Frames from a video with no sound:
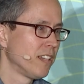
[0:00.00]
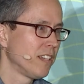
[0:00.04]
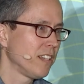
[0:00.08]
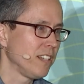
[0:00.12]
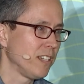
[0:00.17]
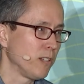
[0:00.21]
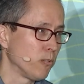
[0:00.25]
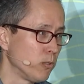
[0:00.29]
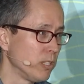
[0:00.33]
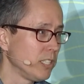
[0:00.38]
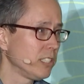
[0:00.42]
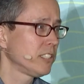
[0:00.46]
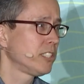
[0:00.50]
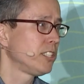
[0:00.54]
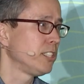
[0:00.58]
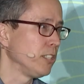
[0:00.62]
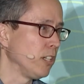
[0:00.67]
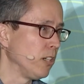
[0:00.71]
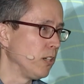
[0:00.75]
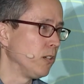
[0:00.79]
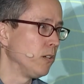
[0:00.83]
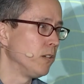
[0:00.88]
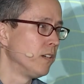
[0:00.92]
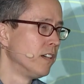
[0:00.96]
It will
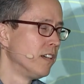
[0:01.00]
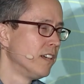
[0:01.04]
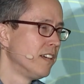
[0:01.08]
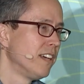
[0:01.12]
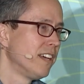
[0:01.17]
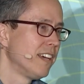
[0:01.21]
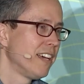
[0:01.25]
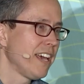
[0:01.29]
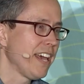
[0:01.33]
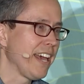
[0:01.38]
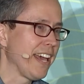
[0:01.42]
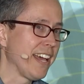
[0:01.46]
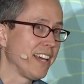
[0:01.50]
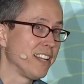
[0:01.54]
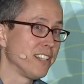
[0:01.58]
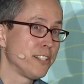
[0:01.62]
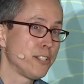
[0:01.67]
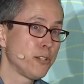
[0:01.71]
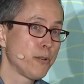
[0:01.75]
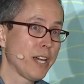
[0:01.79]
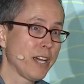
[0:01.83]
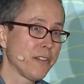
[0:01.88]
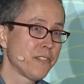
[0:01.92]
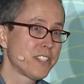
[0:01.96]
show. And
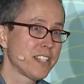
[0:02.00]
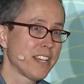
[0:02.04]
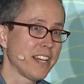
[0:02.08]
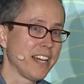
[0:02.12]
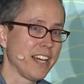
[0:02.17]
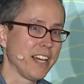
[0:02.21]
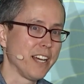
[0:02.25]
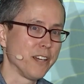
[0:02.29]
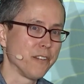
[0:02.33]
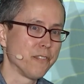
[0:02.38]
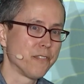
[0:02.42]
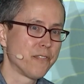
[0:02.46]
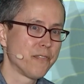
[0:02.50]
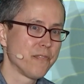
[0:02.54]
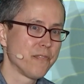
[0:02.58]
you have to have